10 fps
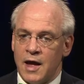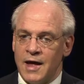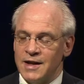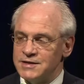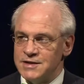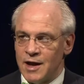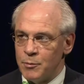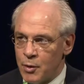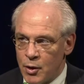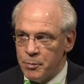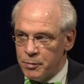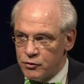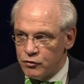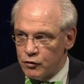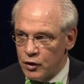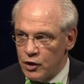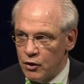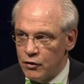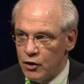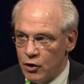And it's not purposeful
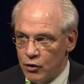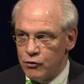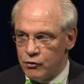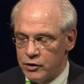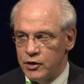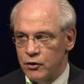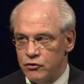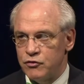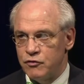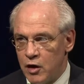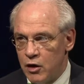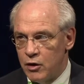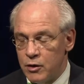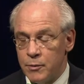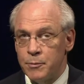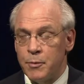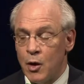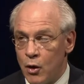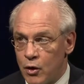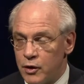on the older adult's fault
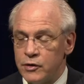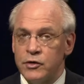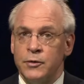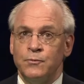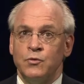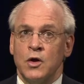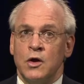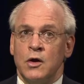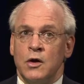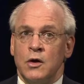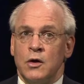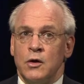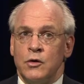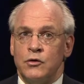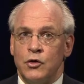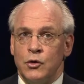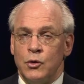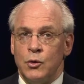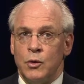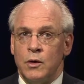part
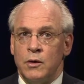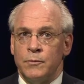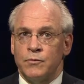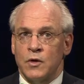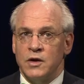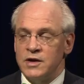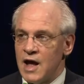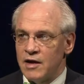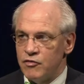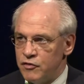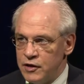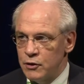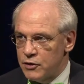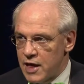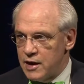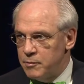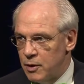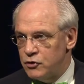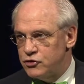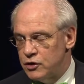to not feel that
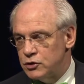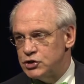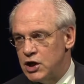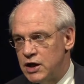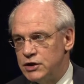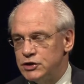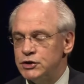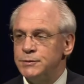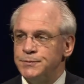emotional change.